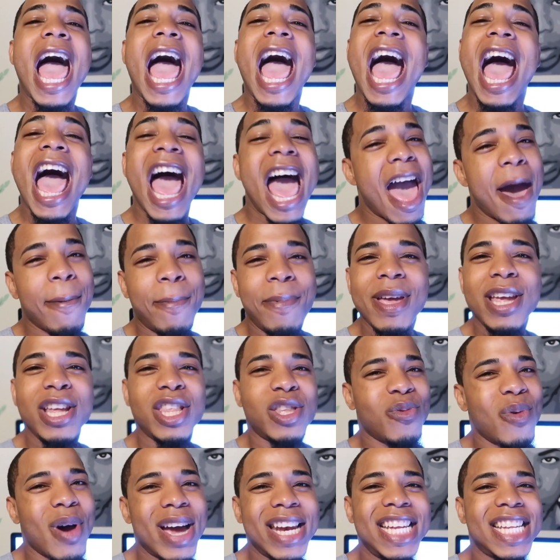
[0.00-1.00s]
A happy
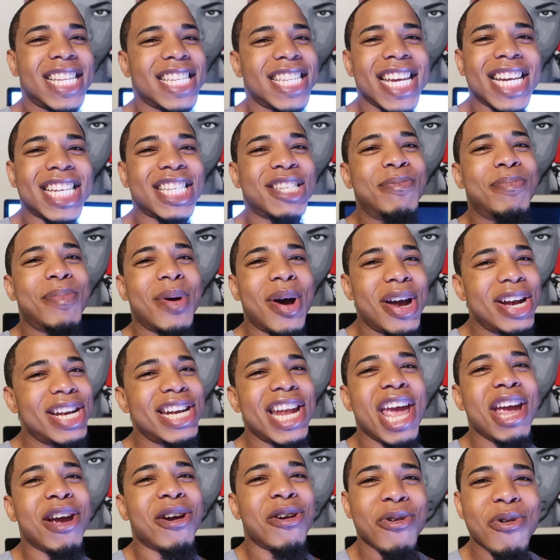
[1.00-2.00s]
26th
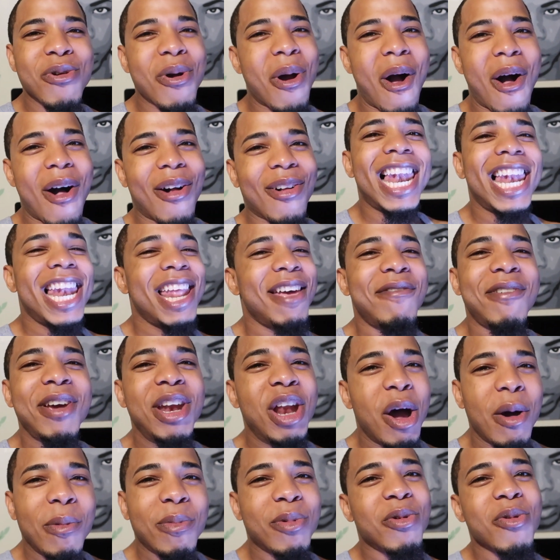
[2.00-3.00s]
birthday, girl. Live
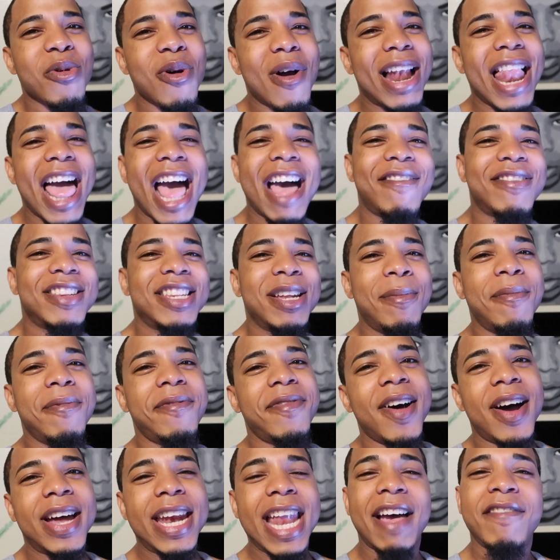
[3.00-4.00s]
it up, girl. Have some
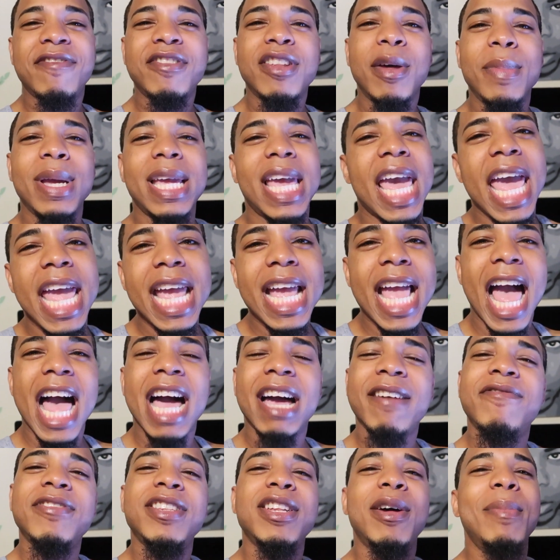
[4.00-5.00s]
fun, have some cake,
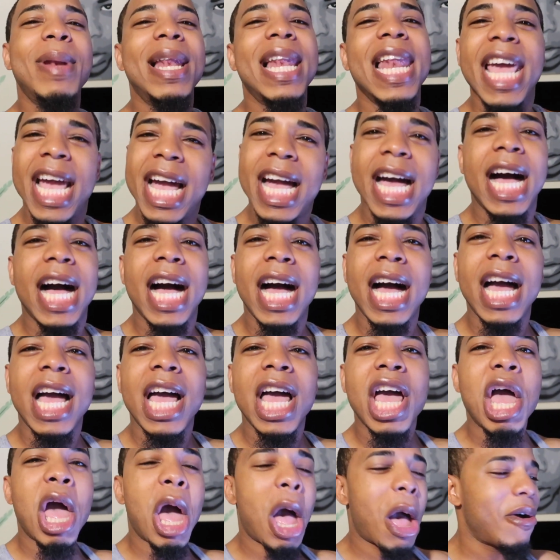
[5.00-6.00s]
have some liquor,
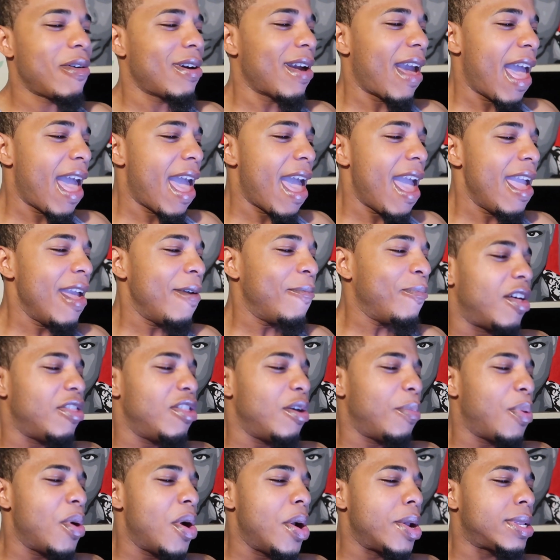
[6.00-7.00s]
okay?
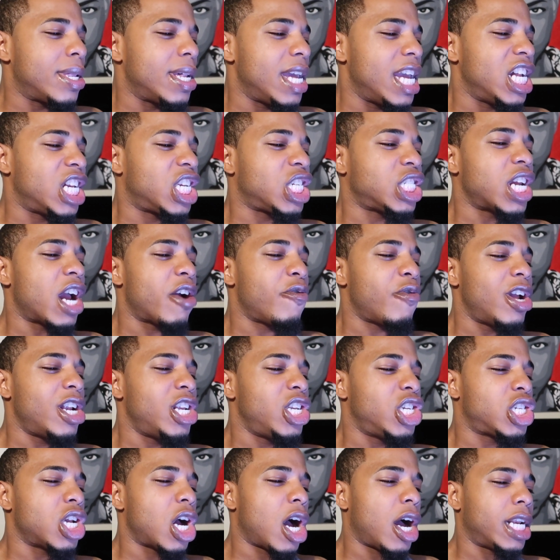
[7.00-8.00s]
Other person is
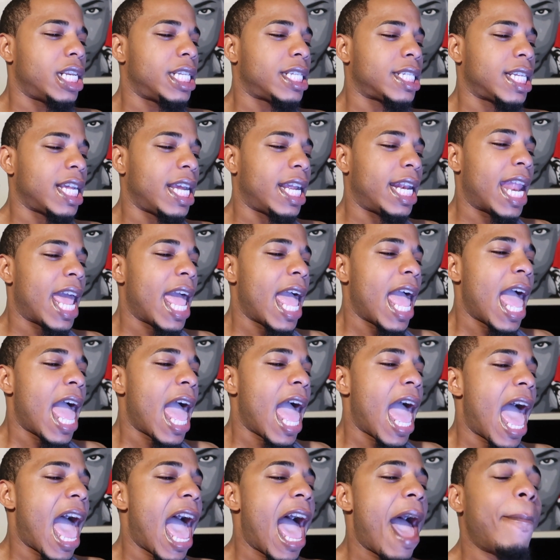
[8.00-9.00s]
Sharon Johnson.
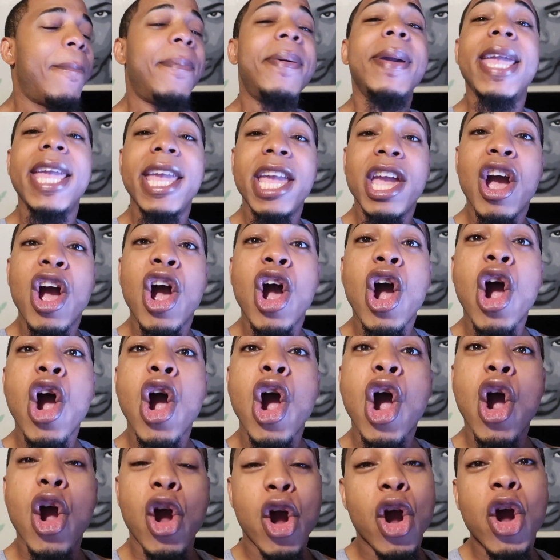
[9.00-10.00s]
Happy
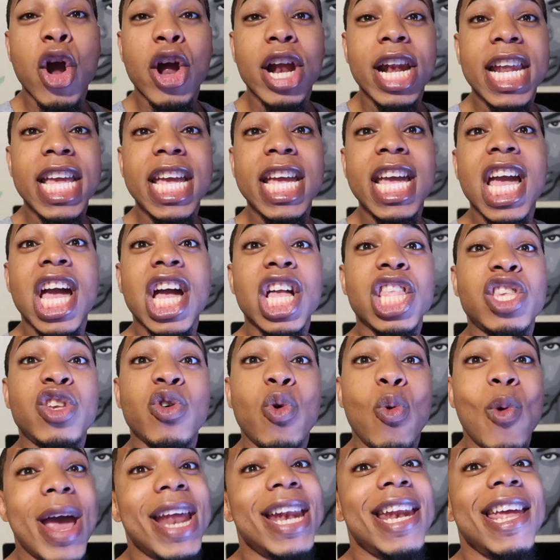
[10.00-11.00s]
early
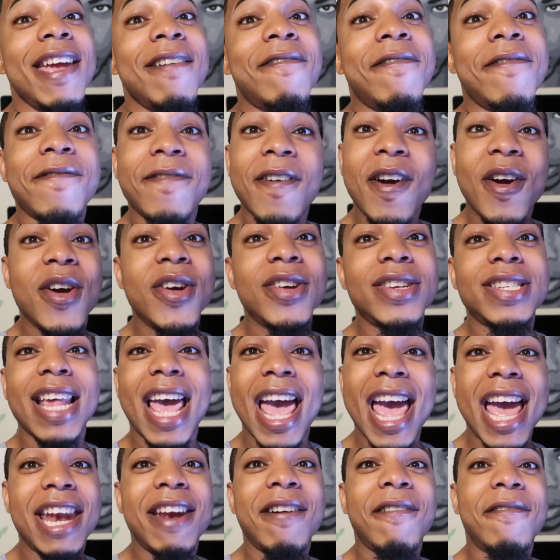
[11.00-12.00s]
21st
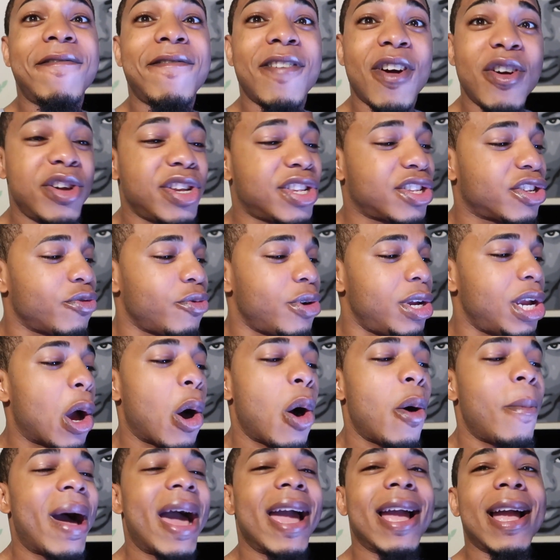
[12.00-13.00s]
anniversary.
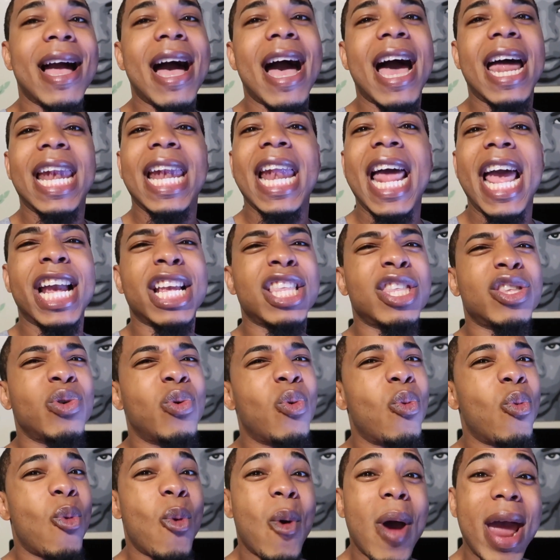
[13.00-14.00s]
Oh my god, like
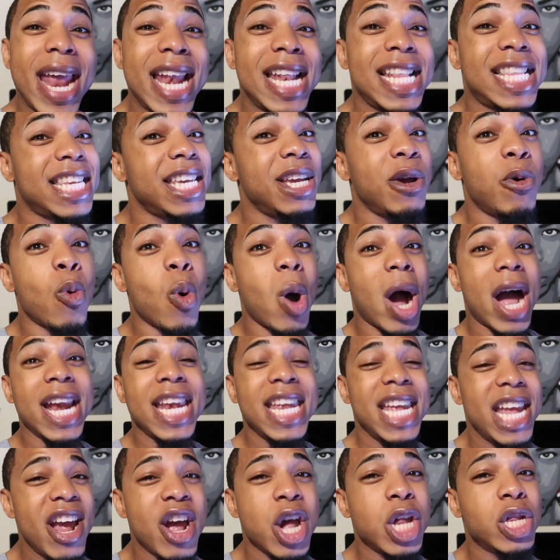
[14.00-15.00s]

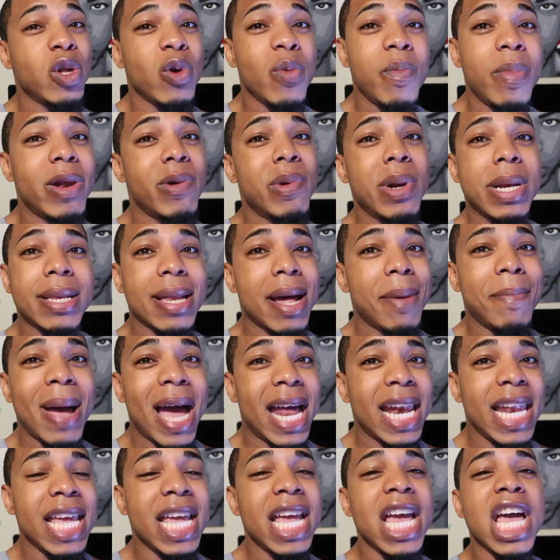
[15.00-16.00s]
21 years you've been with
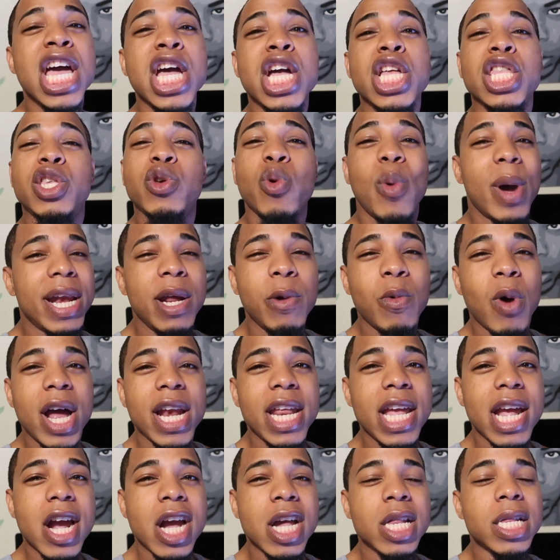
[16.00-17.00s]
somebody?
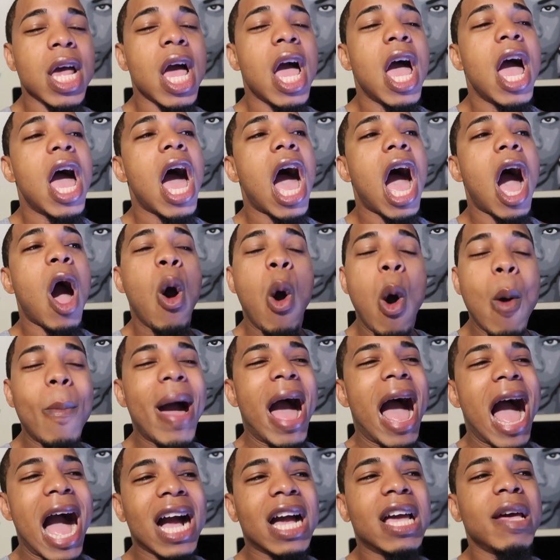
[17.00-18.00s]
21 years? I
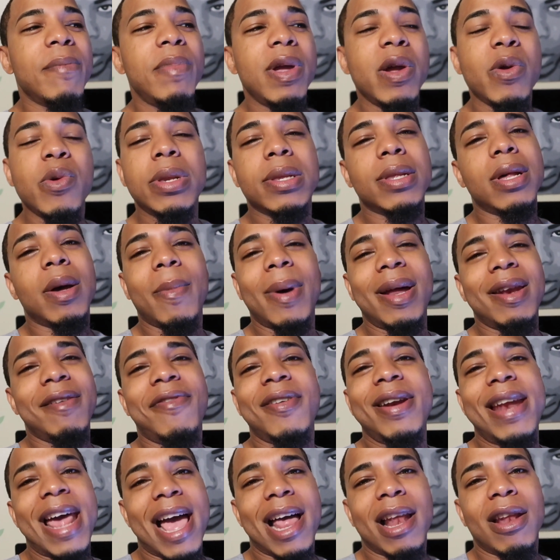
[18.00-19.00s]
hope I could be with somebody
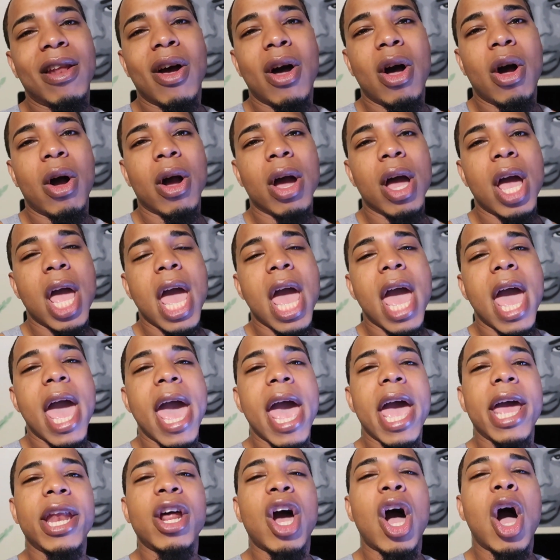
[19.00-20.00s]
for that long.
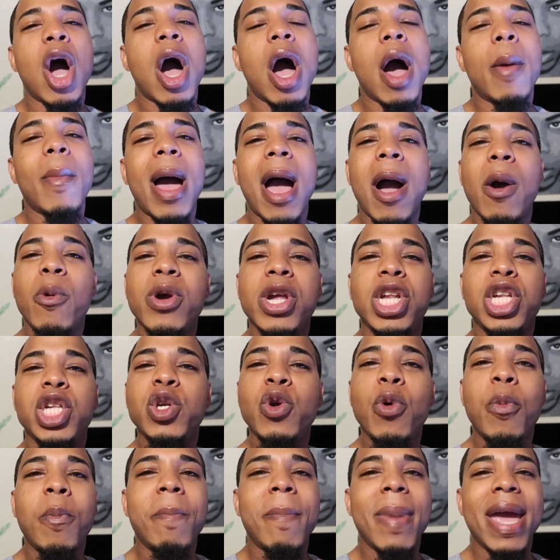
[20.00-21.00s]
And I
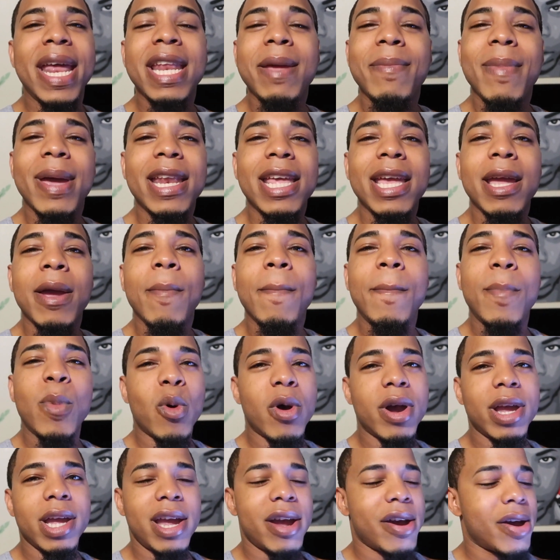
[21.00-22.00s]
wish you many, many
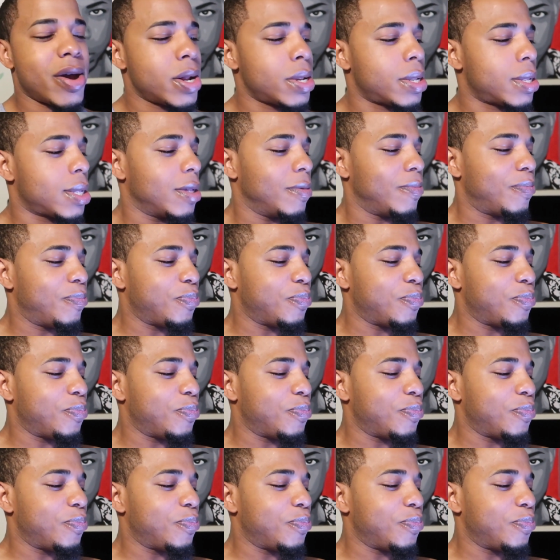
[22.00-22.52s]
more years.